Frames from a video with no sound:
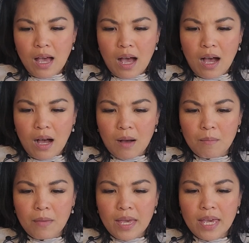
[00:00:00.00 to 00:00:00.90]

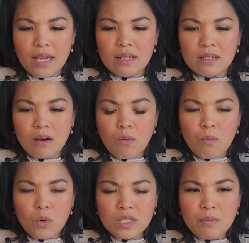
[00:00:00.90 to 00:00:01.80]
Um, and
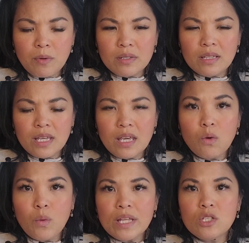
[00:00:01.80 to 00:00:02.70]
most importantly,
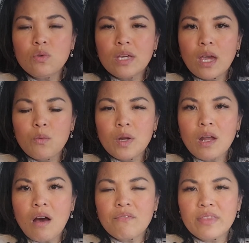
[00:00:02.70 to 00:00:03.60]
when you get rid
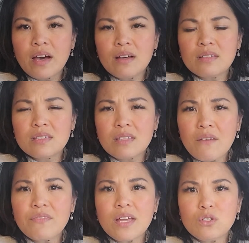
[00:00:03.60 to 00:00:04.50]
of the
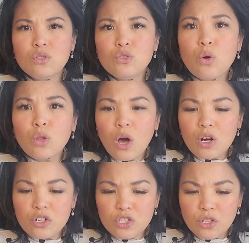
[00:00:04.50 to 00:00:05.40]
stuff that no
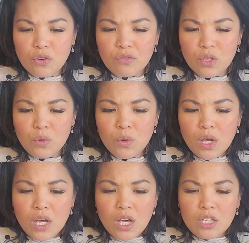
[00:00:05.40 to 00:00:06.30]
longer serve you,
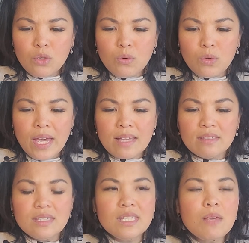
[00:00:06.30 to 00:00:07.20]
you can
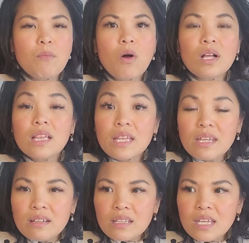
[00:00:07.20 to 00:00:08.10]
see more
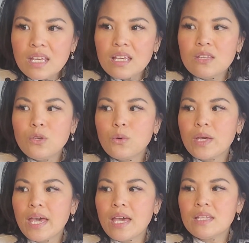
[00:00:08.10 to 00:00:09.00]
clearly, you
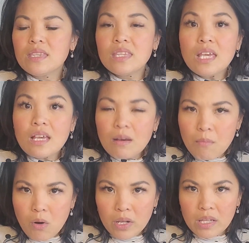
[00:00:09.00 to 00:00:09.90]
can think
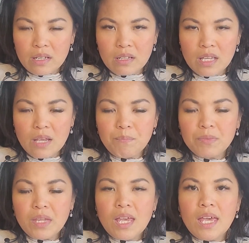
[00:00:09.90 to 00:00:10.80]
more clearly,
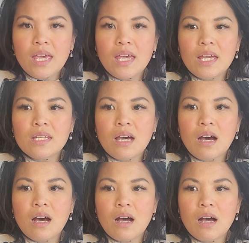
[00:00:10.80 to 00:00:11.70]
and
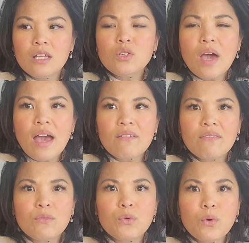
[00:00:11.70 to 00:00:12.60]
uh, you have
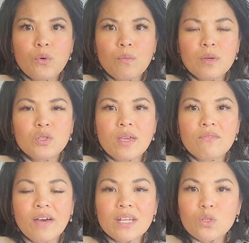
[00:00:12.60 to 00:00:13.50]
room to
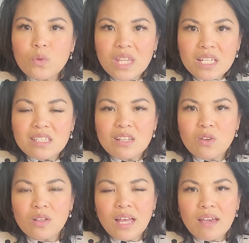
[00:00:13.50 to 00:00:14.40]
invite new things in
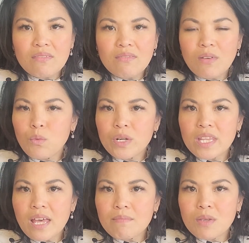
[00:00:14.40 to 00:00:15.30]
your life.
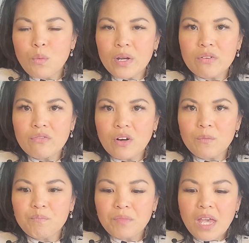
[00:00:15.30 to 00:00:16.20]
Wouldn't that be wonderful?
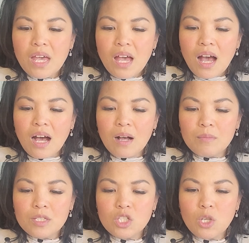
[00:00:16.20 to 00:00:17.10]
Um,
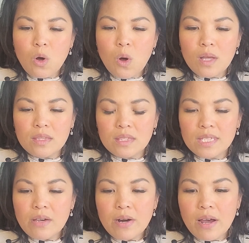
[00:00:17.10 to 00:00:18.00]
so
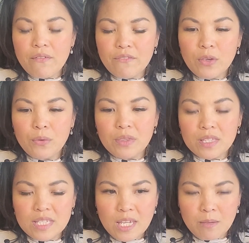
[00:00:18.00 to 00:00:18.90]
here are a few
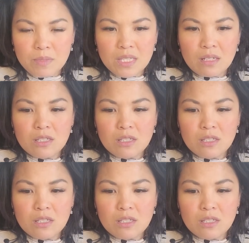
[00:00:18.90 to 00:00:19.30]
tips.